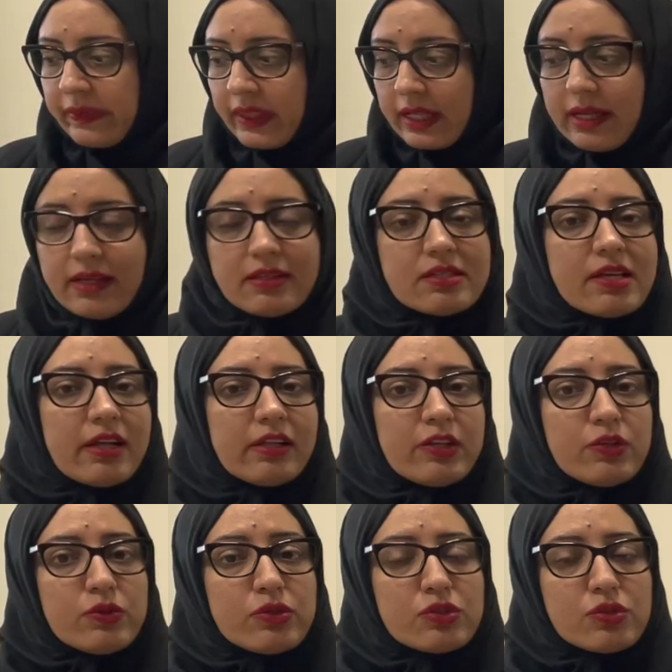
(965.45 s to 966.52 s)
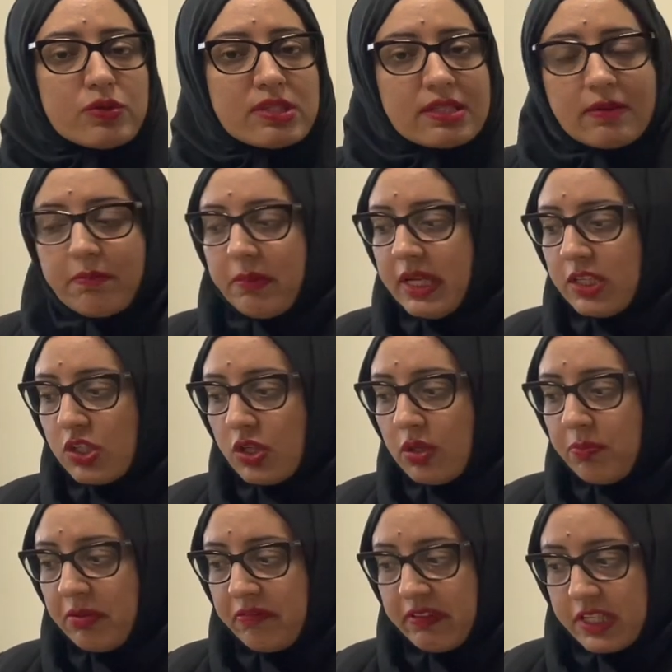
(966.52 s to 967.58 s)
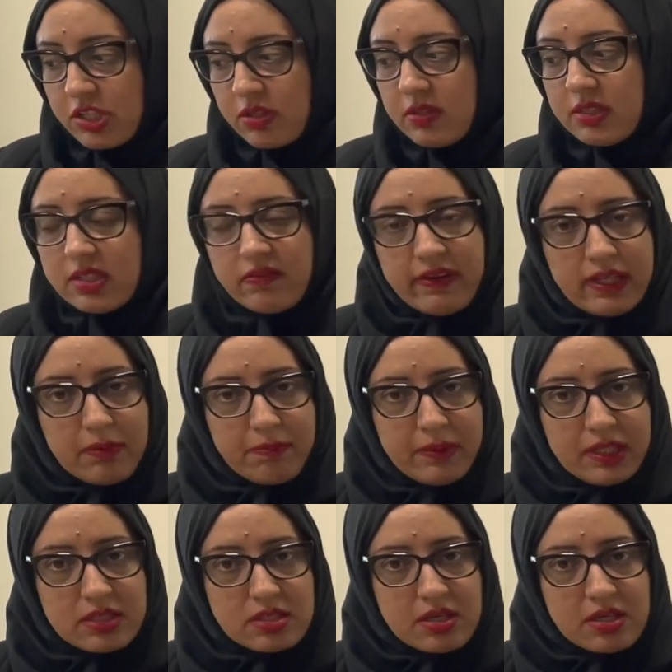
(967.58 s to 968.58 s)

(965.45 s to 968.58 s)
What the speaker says: and tell you to submit your professional development,